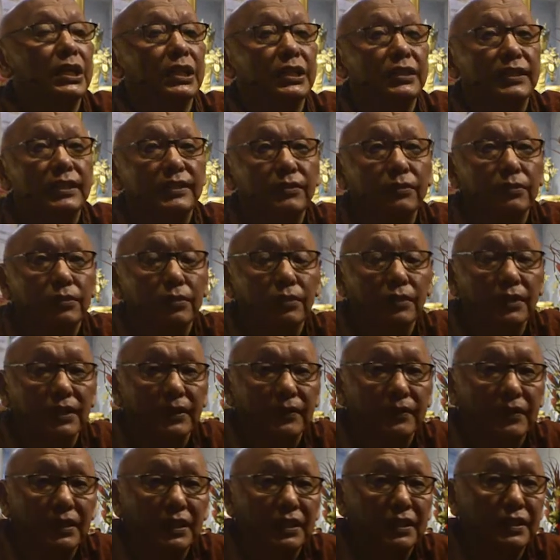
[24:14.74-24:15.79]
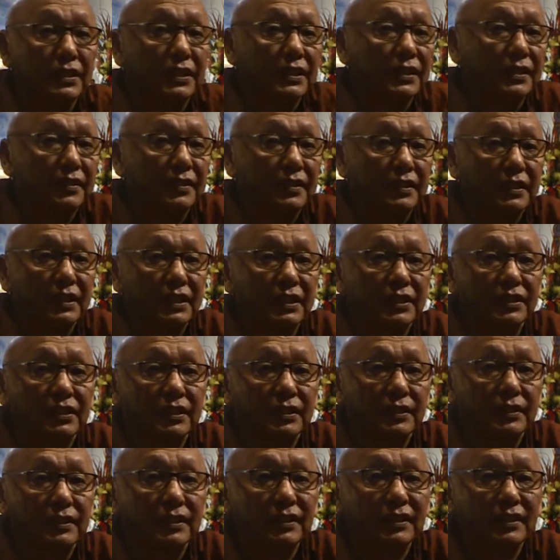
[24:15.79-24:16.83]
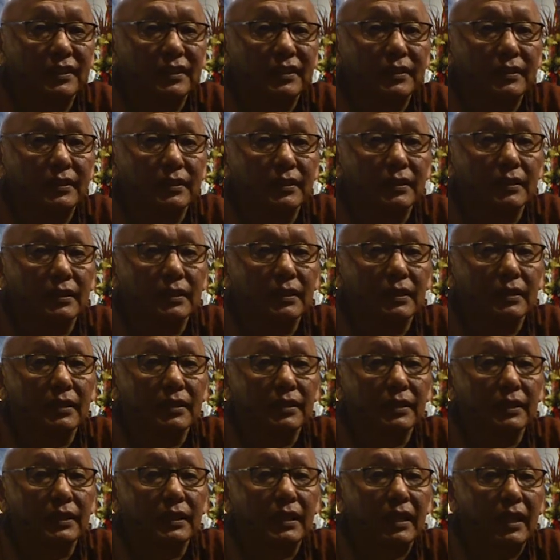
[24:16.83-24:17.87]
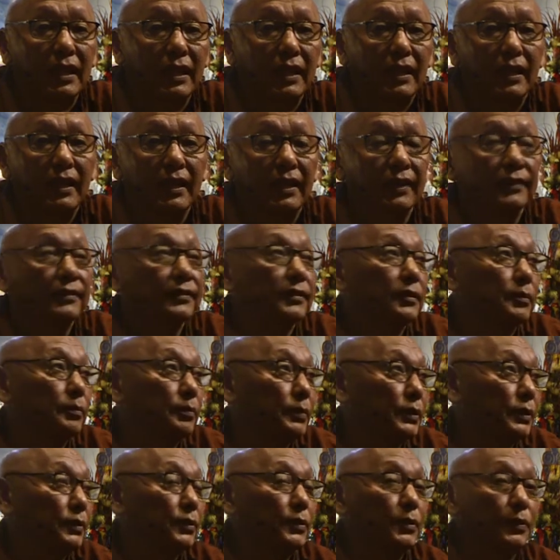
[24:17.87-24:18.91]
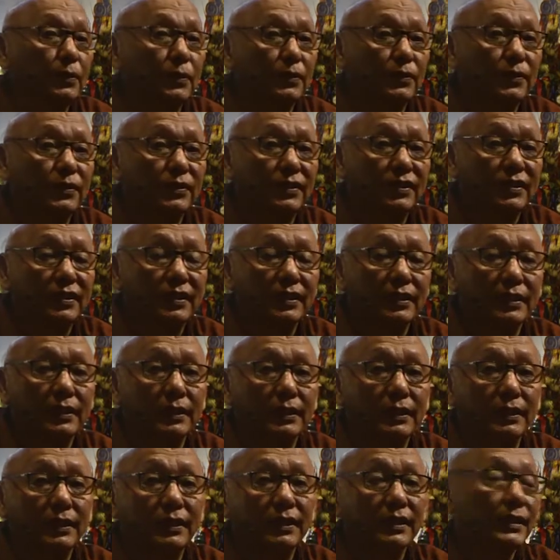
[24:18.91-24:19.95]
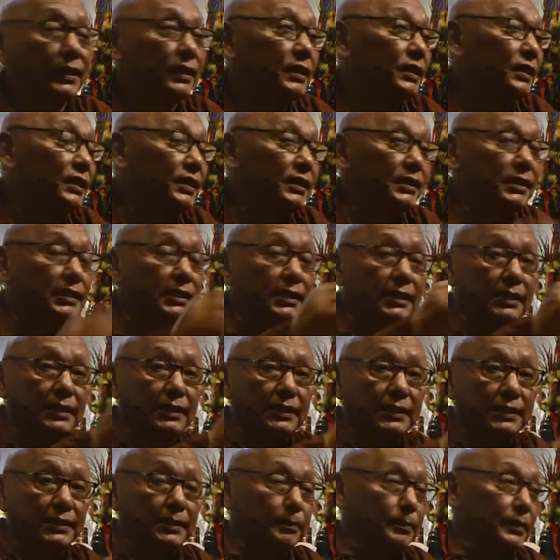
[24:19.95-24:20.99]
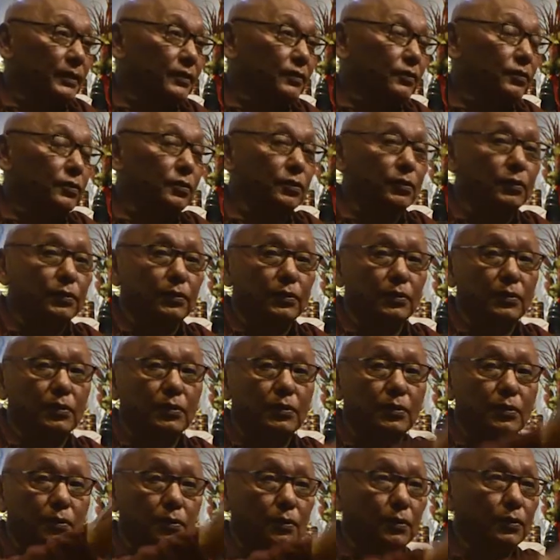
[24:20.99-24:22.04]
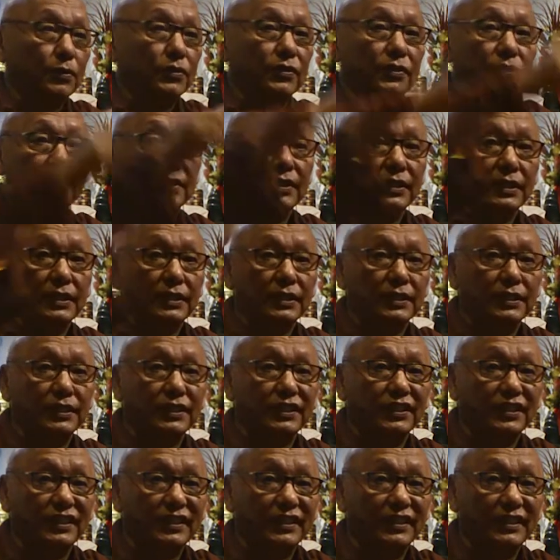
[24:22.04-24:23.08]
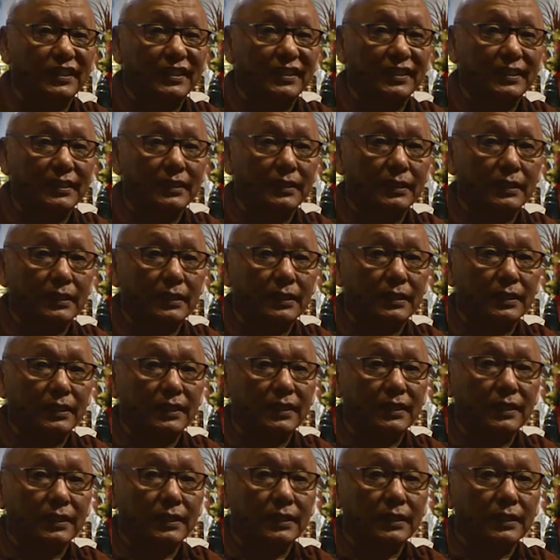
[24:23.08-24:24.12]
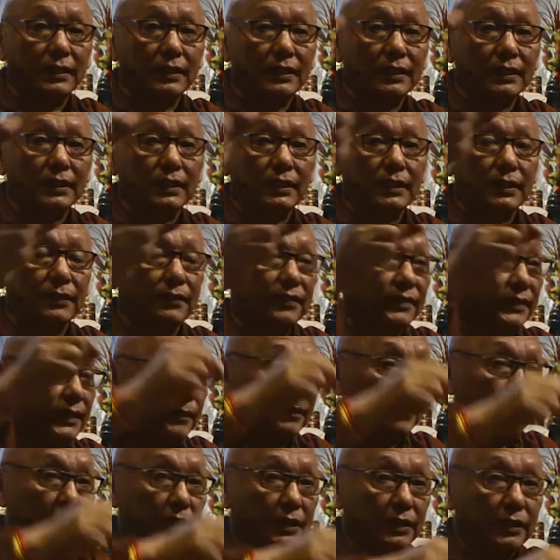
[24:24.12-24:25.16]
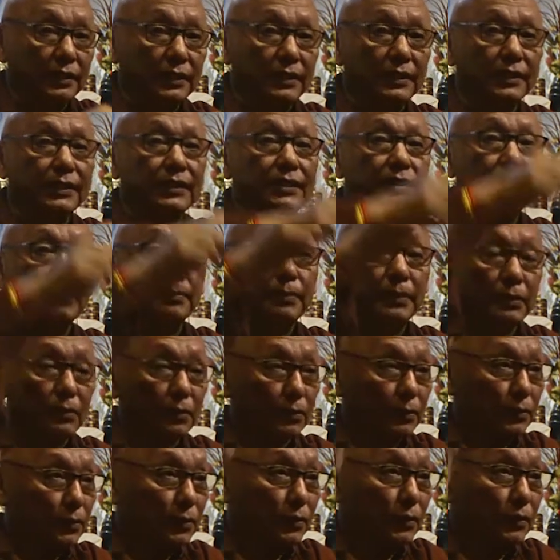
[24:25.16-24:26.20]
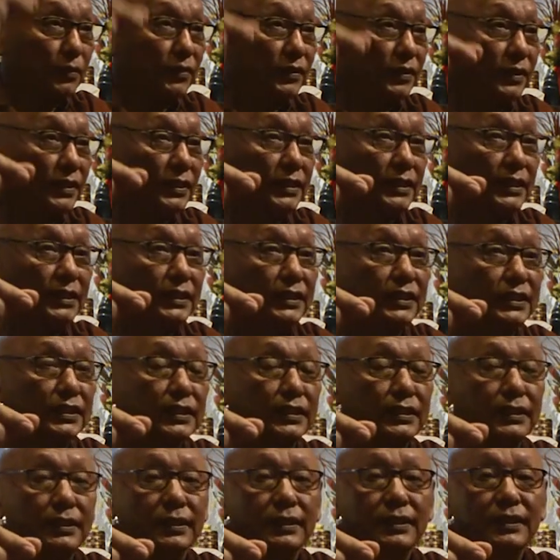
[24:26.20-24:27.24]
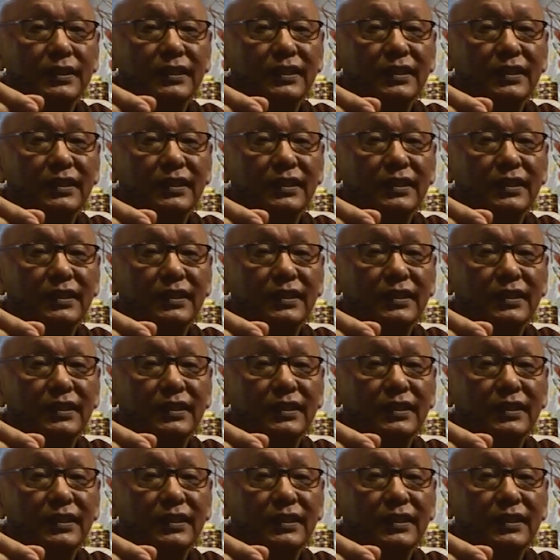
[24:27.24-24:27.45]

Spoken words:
does not have inherent nature. Ask because it depends on causes and condition. If something depends on causes and condition,